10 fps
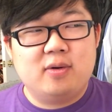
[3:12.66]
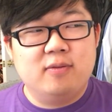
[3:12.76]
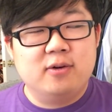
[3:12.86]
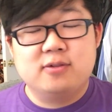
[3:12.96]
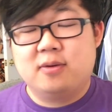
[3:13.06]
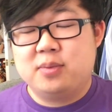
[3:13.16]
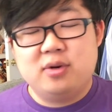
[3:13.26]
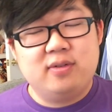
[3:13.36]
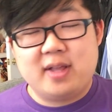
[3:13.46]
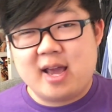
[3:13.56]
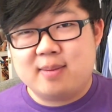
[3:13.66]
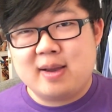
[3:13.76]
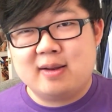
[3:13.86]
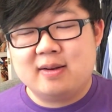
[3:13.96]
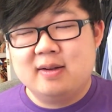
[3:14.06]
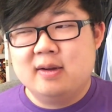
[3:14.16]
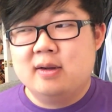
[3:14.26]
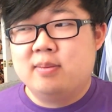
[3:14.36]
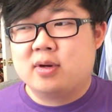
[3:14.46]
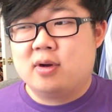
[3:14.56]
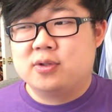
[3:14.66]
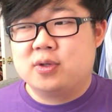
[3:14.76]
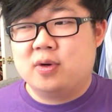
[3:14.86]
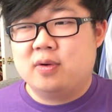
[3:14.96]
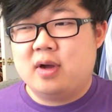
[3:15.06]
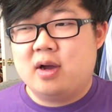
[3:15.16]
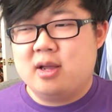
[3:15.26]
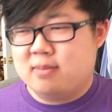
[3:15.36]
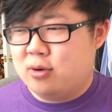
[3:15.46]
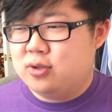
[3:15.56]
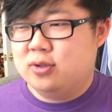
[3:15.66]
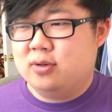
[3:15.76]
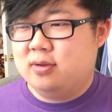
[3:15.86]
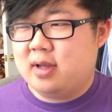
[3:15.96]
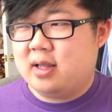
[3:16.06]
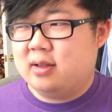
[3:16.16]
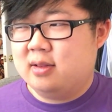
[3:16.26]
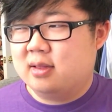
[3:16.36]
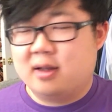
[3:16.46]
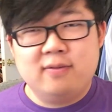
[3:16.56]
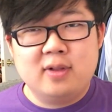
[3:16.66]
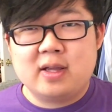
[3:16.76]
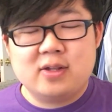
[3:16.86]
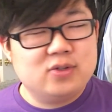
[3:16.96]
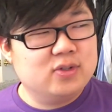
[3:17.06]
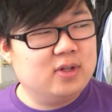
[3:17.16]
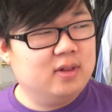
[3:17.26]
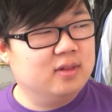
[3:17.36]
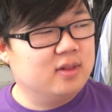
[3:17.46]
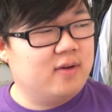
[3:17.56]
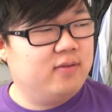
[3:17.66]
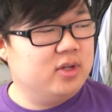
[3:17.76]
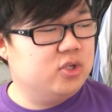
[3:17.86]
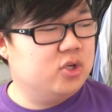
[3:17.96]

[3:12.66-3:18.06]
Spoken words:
first of all, beautifully animated, but also emotional and lovely. It's just a lovely